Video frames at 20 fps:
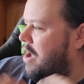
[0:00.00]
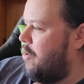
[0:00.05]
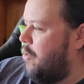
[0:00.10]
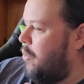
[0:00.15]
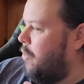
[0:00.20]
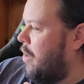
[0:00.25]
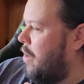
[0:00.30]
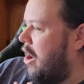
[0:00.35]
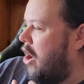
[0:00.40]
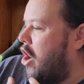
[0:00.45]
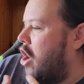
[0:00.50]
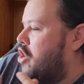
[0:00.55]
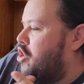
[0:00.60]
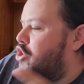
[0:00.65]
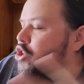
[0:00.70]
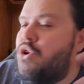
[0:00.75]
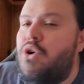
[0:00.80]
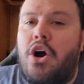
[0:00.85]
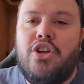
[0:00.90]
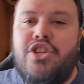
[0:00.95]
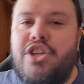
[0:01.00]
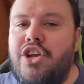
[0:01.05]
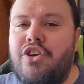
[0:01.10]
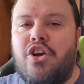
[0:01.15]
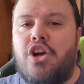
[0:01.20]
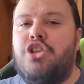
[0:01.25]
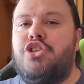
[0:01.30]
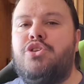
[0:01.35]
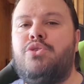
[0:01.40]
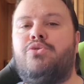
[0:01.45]
here
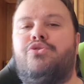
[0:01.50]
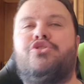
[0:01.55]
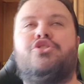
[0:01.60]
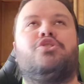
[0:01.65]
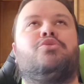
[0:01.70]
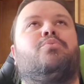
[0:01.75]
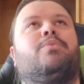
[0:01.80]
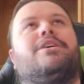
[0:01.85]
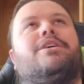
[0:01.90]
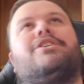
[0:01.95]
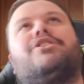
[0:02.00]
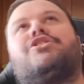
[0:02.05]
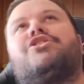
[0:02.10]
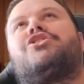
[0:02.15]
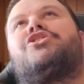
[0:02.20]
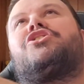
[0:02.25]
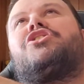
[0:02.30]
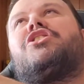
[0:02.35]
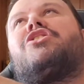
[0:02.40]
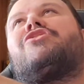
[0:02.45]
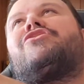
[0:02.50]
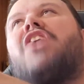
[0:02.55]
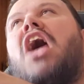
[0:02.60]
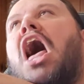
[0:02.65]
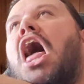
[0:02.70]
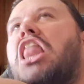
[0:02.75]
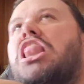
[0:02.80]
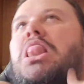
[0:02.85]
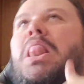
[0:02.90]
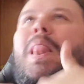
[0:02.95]
on YouTube, we should just
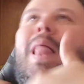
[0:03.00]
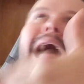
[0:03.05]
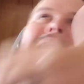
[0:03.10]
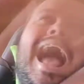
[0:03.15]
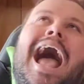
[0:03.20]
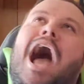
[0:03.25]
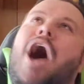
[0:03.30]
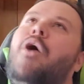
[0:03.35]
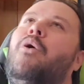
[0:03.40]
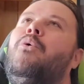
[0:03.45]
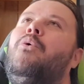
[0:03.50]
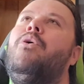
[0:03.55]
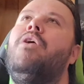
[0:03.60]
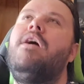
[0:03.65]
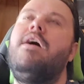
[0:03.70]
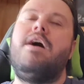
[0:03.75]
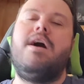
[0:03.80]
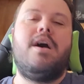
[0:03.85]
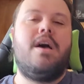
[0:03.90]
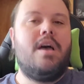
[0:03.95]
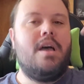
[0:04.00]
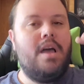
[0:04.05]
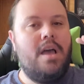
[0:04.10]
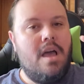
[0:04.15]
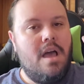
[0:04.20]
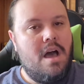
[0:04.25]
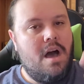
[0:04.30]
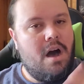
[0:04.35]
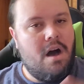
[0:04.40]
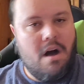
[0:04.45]
allow
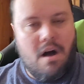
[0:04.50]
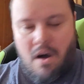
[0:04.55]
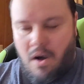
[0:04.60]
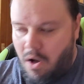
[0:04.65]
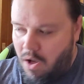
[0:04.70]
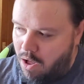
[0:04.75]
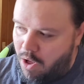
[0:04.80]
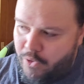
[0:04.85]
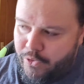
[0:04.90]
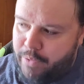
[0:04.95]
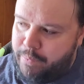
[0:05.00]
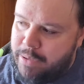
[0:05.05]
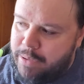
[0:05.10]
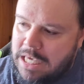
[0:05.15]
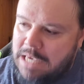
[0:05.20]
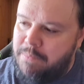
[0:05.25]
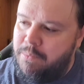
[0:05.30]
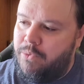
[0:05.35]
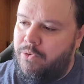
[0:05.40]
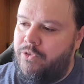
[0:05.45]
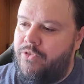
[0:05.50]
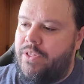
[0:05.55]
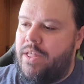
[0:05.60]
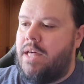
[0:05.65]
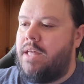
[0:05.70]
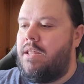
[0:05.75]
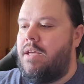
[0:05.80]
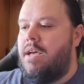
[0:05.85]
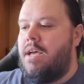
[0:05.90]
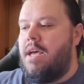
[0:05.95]
all the people
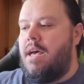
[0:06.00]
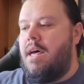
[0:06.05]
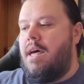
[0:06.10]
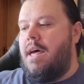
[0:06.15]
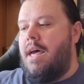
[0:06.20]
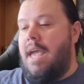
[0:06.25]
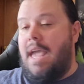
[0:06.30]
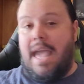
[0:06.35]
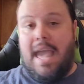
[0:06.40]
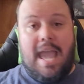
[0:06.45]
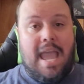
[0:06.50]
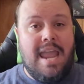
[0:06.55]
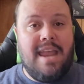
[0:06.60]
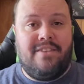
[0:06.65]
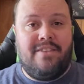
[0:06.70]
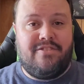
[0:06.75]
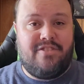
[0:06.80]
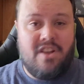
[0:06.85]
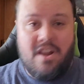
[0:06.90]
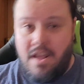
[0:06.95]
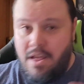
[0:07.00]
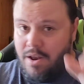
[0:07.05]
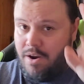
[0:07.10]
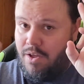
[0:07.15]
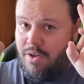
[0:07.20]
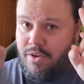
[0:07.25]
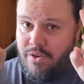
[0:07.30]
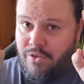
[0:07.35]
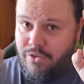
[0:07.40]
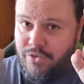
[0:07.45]
that hate
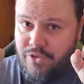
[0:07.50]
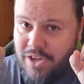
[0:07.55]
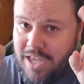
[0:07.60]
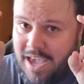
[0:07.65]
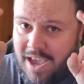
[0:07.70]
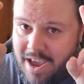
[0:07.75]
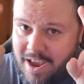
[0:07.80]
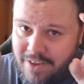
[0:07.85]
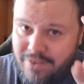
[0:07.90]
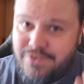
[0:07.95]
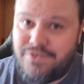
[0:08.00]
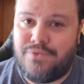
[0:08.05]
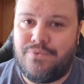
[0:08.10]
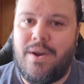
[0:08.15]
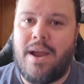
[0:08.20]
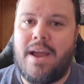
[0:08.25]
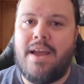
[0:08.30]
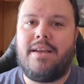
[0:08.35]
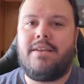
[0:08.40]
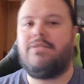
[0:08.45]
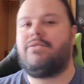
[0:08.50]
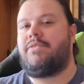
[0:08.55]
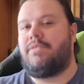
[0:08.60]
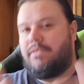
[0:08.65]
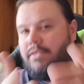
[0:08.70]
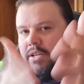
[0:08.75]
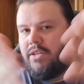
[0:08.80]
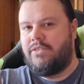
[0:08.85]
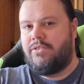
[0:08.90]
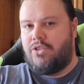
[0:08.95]
the gays, right?
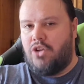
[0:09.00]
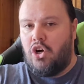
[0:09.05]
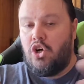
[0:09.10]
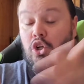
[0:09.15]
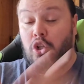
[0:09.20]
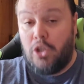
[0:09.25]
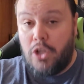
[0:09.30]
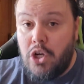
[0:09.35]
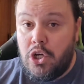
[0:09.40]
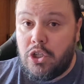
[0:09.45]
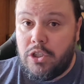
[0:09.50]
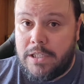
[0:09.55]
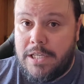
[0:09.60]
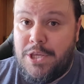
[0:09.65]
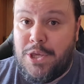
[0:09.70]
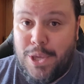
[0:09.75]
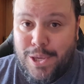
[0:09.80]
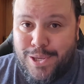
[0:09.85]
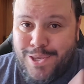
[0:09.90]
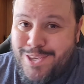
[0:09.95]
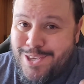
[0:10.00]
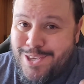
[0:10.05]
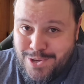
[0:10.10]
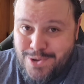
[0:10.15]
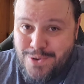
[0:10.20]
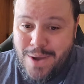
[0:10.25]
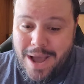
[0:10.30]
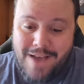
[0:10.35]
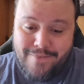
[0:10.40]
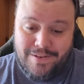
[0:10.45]
Because clearly
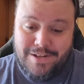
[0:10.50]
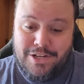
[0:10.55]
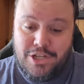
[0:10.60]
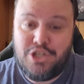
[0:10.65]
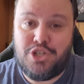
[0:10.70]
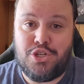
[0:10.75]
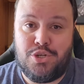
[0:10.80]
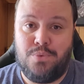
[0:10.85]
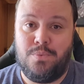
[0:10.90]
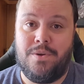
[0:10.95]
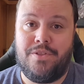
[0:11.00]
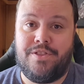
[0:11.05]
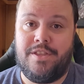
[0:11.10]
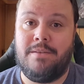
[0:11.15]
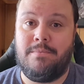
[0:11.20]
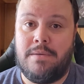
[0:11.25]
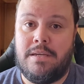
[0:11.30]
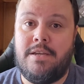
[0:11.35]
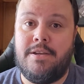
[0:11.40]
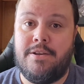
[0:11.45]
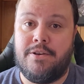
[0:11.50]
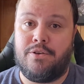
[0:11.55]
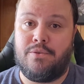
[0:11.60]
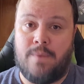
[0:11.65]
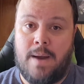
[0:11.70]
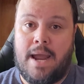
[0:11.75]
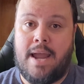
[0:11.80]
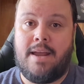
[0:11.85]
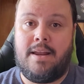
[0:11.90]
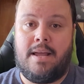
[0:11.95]
you have an issue with them here,
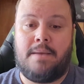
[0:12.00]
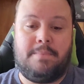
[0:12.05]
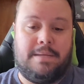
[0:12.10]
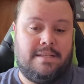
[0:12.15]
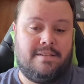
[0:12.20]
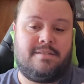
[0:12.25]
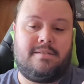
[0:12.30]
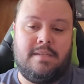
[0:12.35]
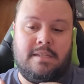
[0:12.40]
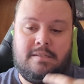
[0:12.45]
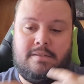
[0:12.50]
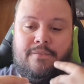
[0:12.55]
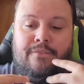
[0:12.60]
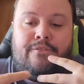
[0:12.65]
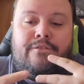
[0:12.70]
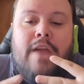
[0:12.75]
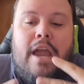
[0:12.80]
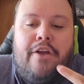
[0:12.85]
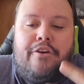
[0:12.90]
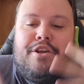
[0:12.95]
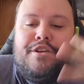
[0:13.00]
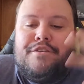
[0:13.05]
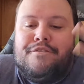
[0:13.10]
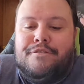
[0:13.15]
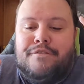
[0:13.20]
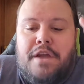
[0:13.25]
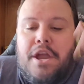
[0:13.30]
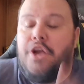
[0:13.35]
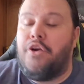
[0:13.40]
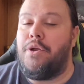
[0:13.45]
right? I mean, it's very,
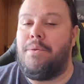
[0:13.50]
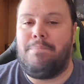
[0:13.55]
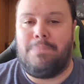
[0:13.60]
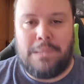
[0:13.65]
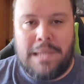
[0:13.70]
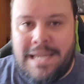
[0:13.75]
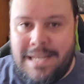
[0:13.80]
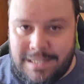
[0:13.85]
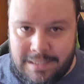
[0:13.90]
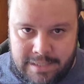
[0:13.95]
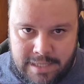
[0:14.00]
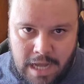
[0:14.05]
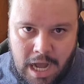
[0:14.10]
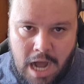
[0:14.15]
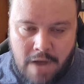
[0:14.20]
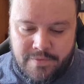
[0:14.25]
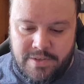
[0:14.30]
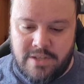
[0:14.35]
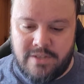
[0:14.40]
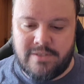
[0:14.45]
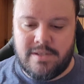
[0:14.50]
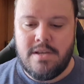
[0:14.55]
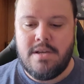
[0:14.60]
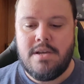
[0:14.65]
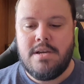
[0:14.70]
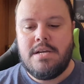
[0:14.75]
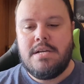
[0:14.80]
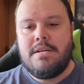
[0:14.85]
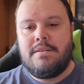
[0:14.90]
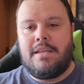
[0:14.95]
very blatantly obvious
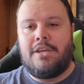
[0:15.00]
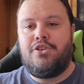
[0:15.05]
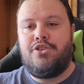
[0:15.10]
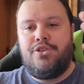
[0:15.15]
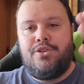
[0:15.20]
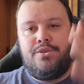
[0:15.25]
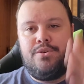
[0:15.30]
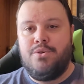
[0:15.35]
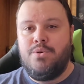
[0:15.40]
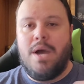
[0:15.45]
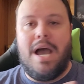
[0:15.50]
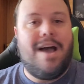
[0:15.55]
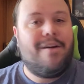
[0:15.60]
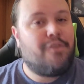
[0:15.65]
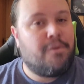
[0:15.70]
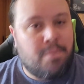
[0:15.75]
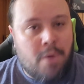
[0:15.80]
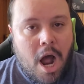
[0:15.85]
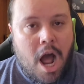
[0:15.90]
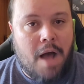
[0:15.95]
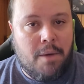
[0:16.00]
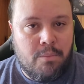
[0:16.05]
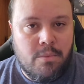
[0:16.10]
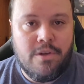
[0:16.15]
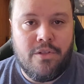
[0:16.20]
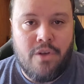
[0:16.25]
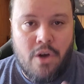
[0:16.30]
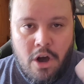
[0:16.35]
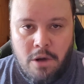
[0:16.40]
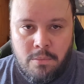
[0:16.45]
that you have a problem
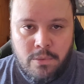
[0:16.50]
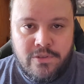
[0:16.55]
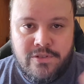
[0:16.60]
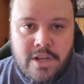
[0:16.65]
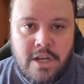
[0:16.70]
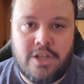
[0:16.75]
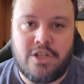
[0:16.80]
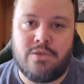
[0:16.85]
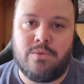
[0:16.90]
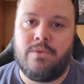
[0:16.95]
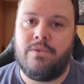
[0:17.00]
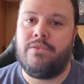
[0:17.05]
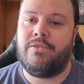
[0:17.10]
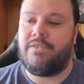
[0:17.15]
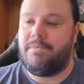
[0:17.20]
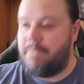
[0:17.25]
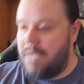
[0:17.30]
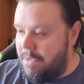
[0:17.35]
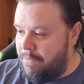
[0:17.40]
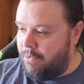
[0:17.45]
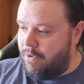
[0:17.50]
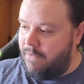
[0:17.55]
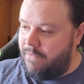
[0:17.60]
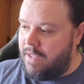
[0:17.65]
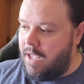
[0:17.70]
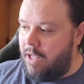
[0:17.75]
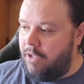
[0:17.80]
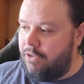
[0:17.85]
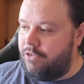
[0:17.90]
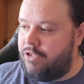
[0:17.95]
with homosexuals and people of
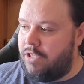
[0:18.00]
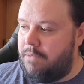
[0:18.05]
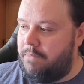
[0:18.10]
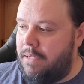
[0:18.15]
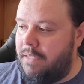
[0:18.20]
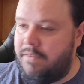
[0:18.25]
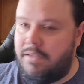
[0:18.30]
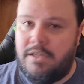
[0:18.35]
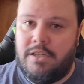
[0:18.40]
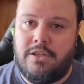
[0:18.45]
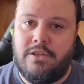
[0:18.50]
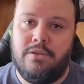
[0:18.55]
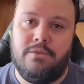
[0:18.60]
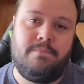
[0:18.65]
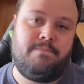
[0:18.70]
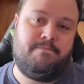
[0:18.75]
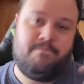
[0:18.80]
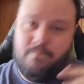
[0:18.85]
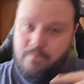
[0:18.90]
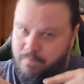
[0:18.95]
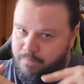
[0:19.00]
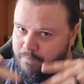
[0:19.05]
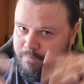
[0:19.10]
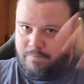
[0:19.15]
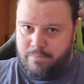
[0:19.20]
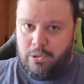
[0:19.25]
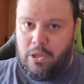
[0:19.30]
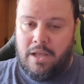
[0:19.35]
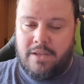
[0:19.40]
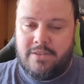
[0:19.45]
the LGBTQ
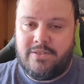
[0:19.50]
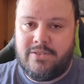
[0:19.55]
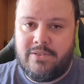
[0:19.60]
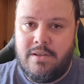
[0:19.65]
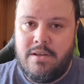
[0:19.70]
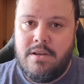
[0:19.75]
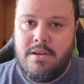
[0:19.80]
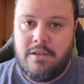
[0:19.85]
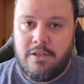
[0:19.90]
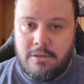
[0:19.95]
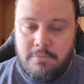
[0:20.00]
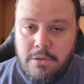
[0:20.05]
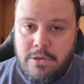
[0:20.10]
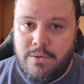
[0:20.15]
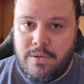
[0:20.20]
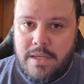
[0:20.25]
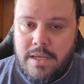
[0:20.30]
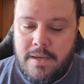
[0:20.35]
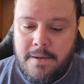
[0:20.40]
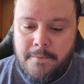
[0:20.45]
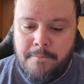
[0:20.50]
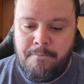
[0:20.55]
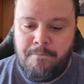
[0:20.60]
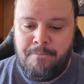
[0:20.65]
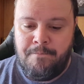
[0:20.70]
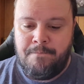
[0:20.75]
plus community.